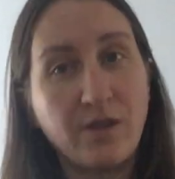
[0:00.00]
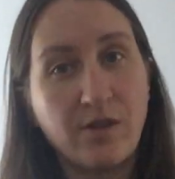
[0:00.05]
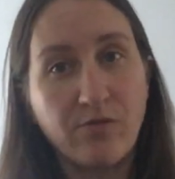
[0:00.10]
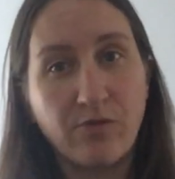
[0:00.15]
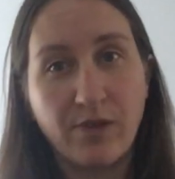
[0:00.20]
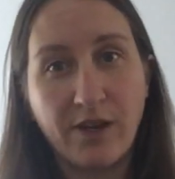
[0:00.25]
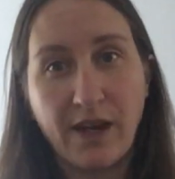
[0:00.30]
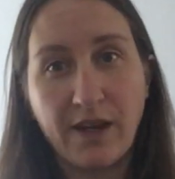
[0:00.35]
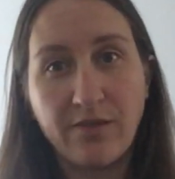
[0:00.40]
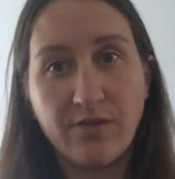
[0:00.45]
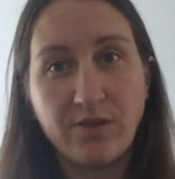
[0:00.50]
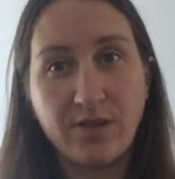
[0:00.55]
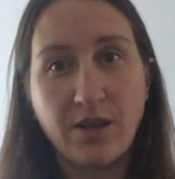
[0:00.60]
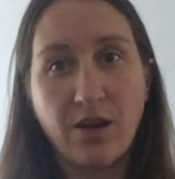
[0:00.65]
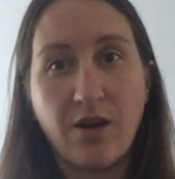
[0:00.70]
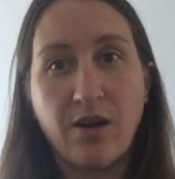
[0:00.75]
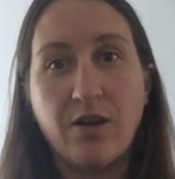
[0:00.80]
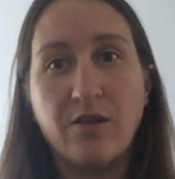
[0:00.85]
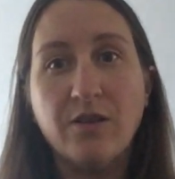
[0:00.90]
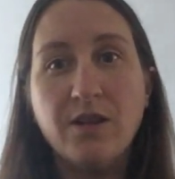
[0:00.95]
what I would
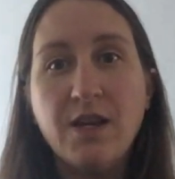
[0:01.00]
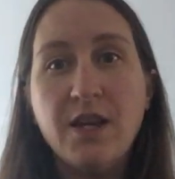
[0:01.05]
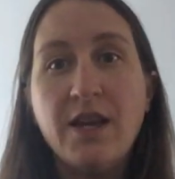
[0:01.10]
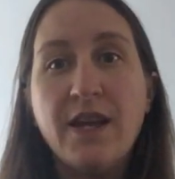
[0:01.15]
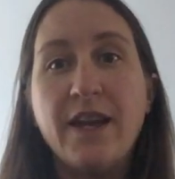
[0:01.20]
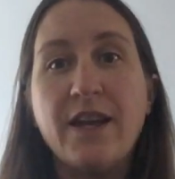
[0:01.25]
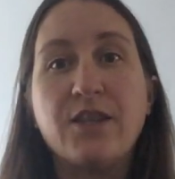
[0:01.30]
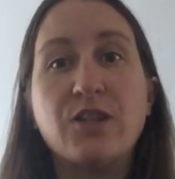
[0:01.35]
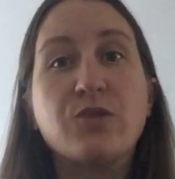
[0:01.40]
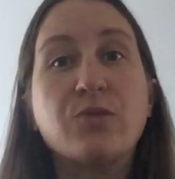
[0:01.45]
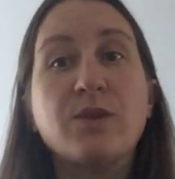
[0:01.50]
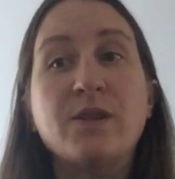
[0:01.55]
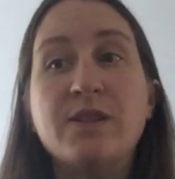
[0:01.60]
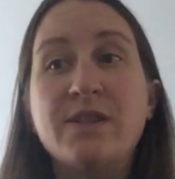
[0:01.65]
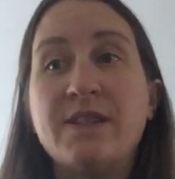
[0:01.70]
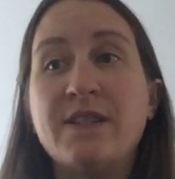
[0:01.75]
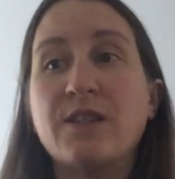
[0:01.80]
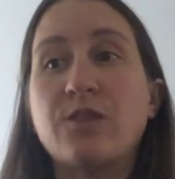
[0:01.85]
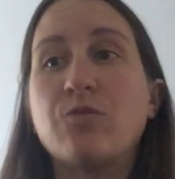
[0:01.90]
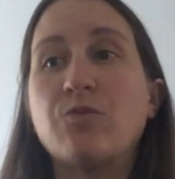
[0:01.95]
call
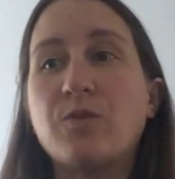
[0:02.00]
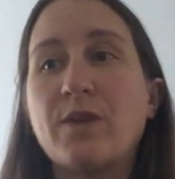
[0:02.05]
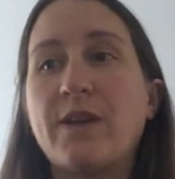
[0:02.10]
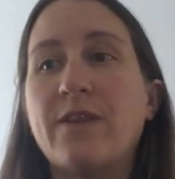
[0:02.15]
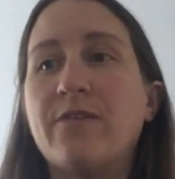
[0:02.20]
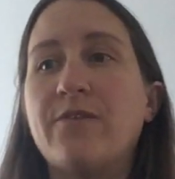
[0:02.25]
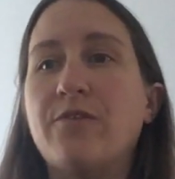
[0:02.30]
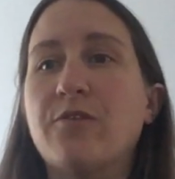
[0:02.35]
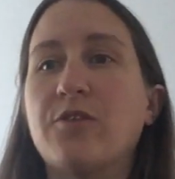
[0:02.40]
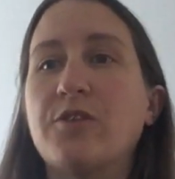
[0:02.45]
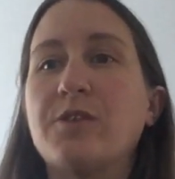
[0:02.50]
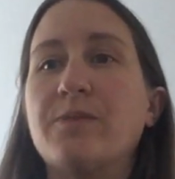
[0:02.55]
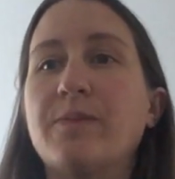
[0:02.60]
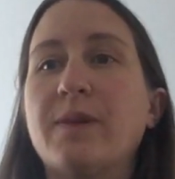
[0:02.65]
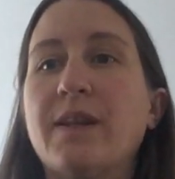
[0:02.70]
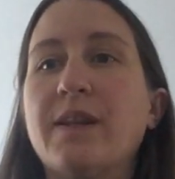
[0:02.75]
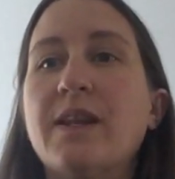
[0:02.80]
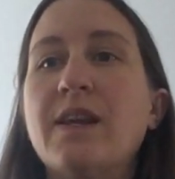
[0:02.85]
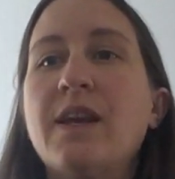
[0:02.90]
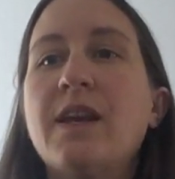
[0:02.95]
intrinsic
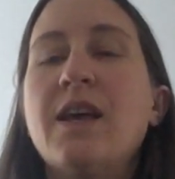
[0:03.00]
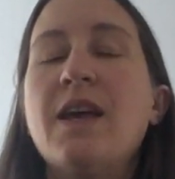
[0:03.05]
reinforcement.